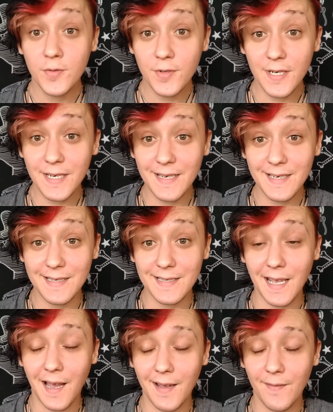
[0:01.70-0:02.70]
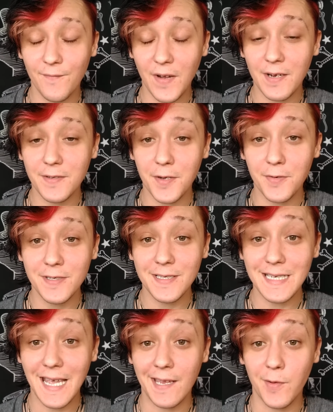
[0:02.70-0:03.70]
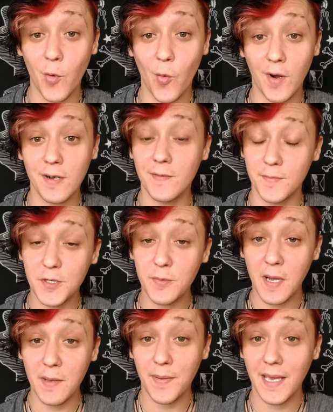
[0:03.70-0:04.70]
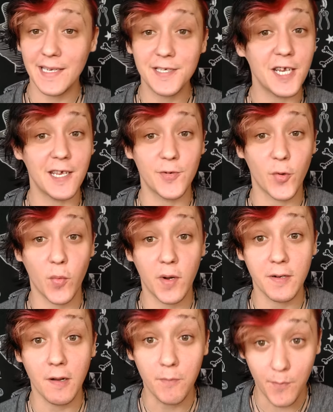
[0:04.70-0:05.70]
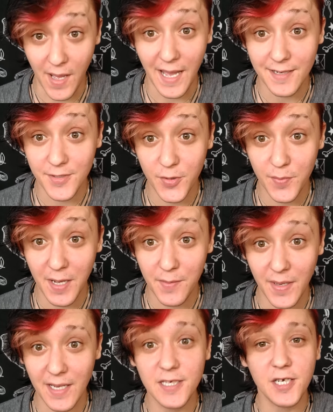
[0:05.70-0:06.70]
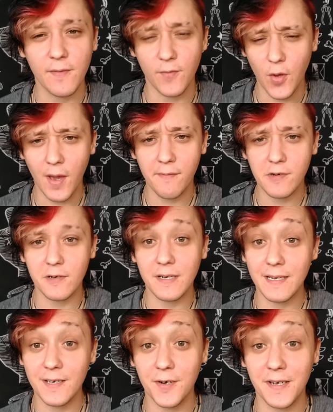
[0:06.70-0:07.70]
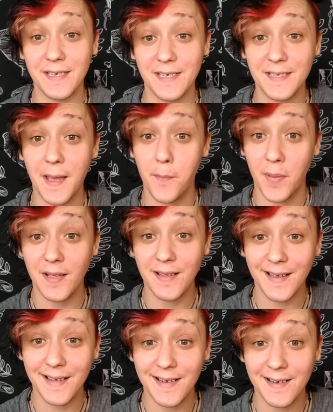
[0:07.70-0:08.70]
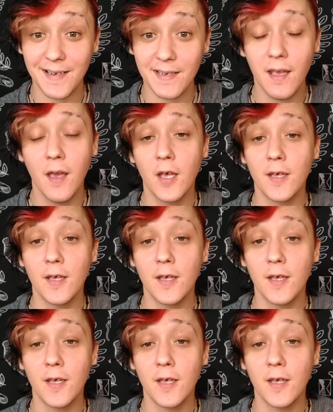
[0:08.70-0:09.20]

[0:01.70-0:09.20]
Greetings, I am Fire Lotus, and welcome to my page, or welcome back to my page. If you haven't already, go ahead and hit that bell icon.